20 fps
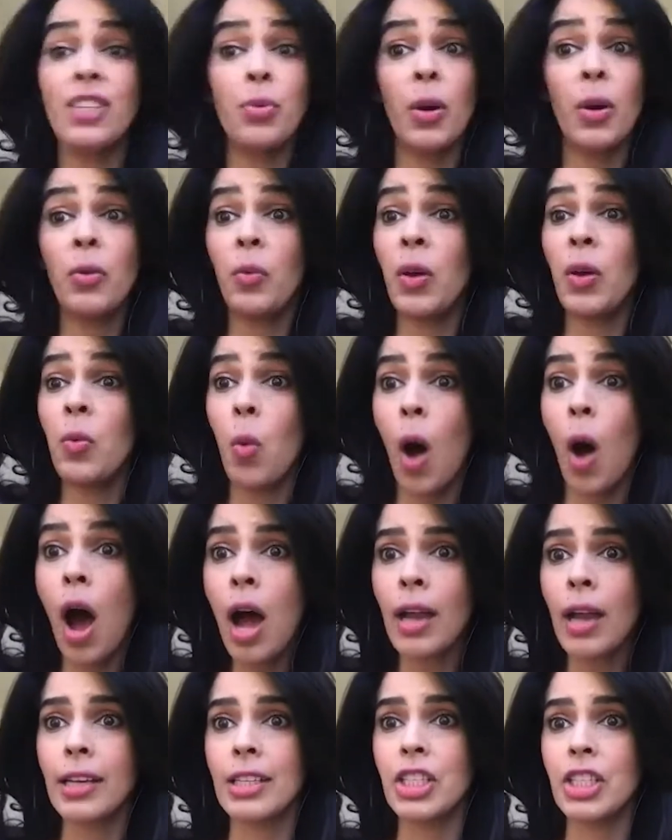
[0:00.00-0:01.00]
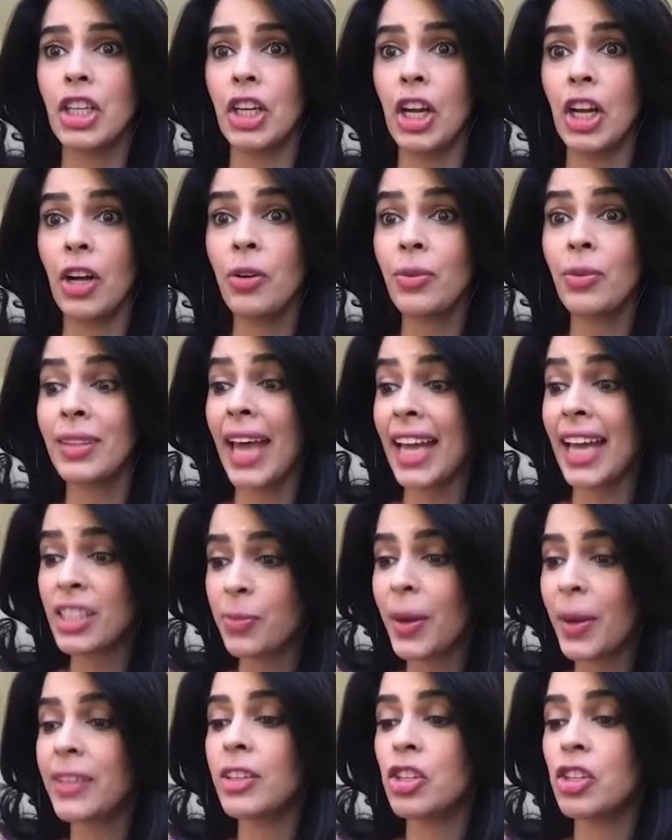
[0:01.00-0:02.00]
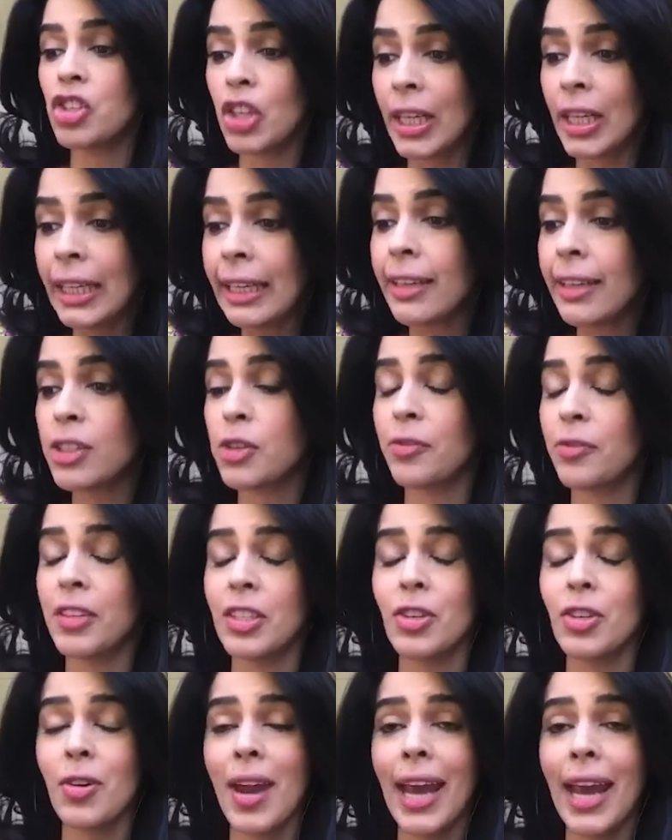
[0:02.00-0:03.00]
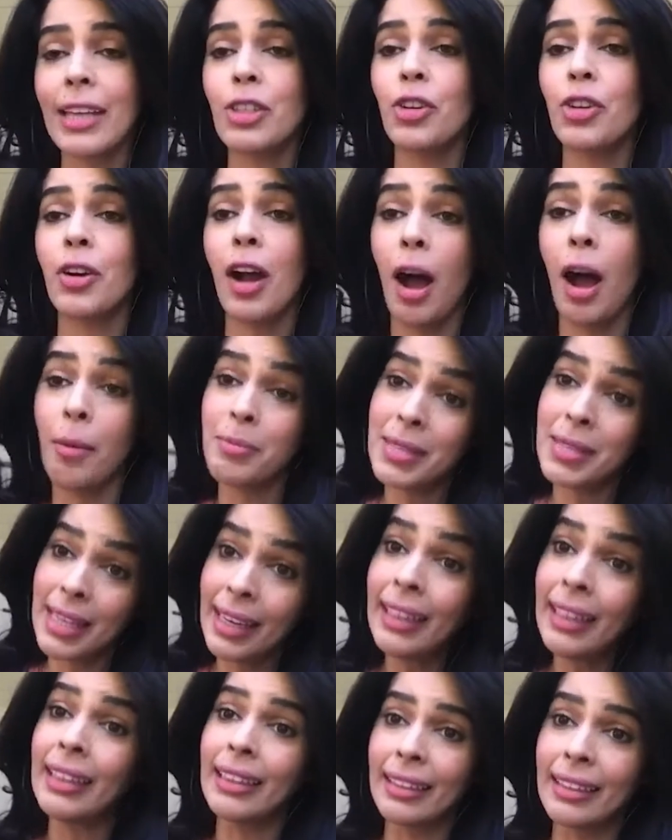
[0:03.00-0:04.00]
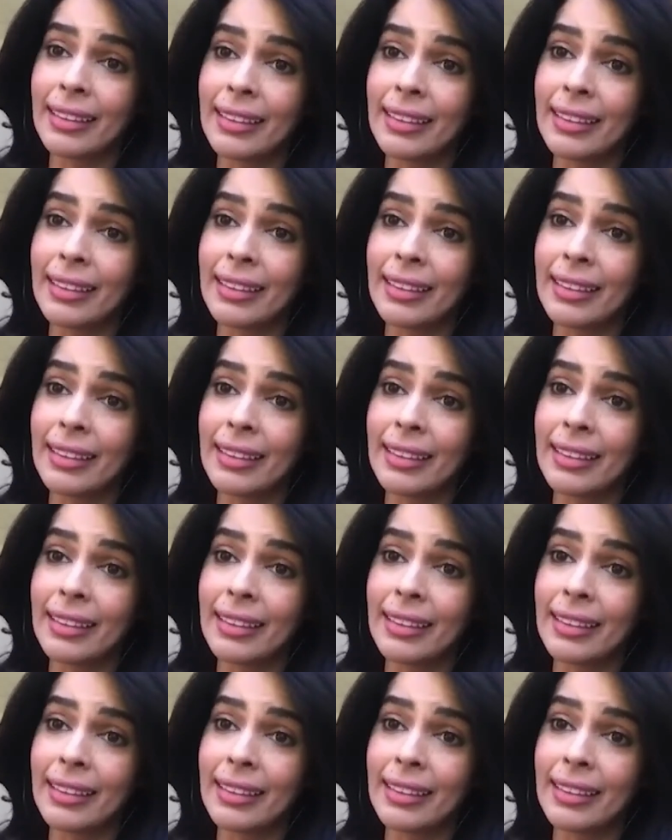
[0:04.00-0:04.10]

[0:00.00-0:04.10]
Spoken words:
what we want, you know? That's where the genius of the director comes in.